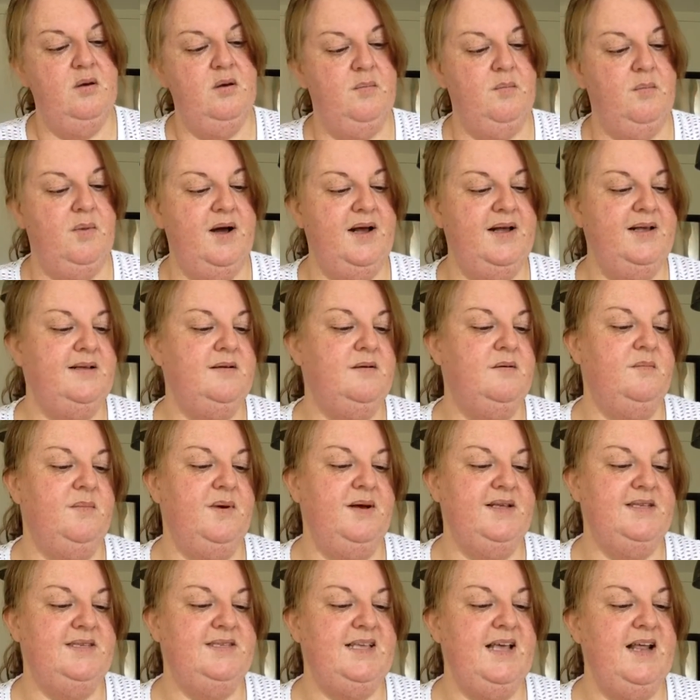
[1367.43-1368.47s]
my
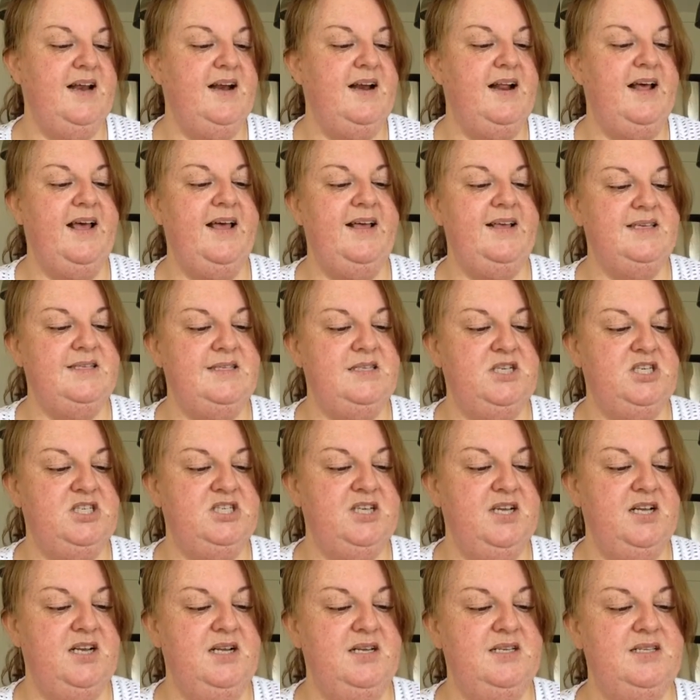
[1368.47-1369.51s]
Saturday
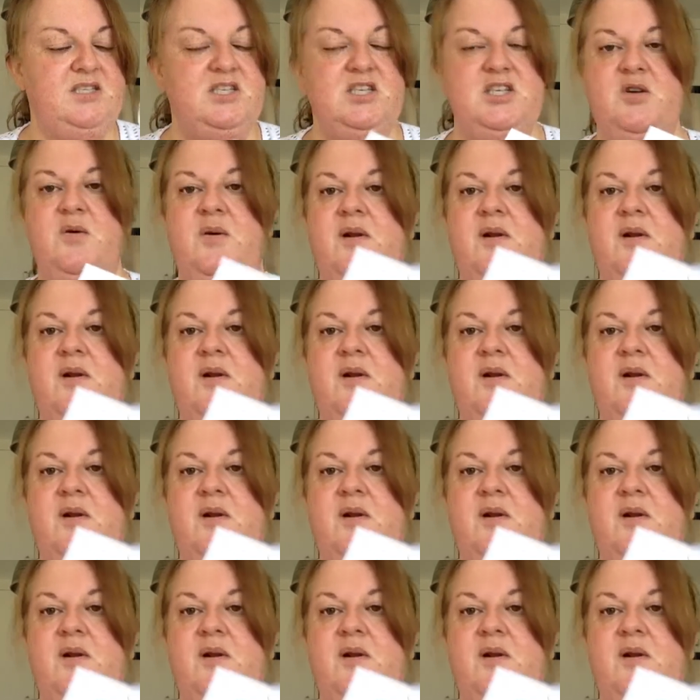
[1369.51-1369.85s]
stitching is to do a